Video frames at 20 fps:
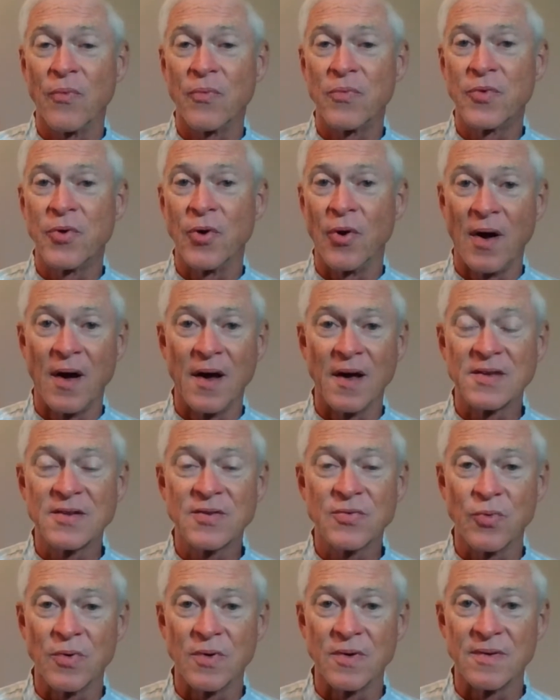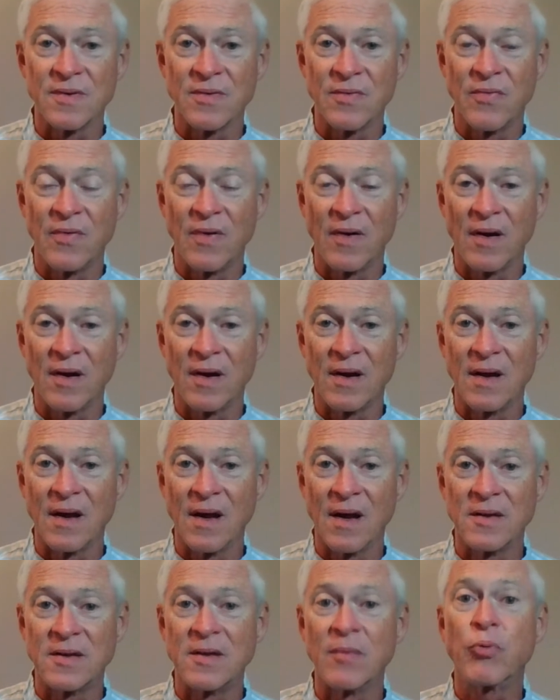to us was a very
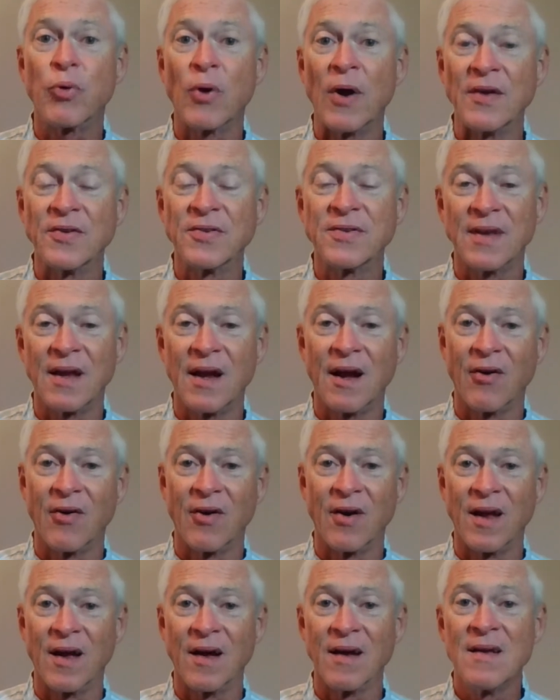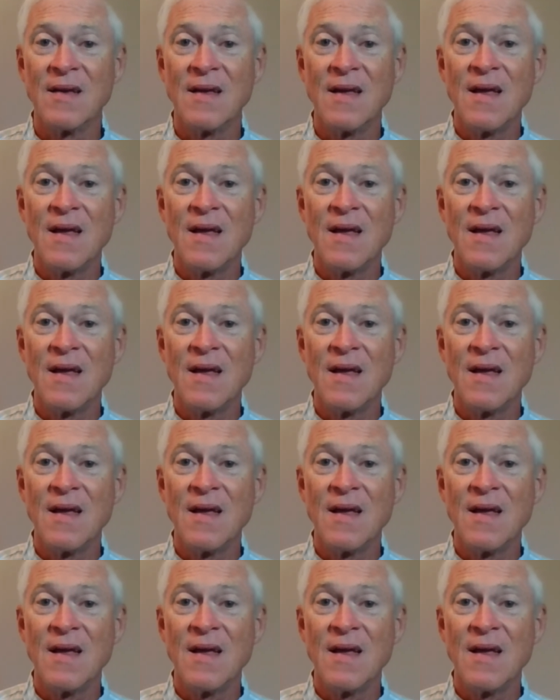depressed area,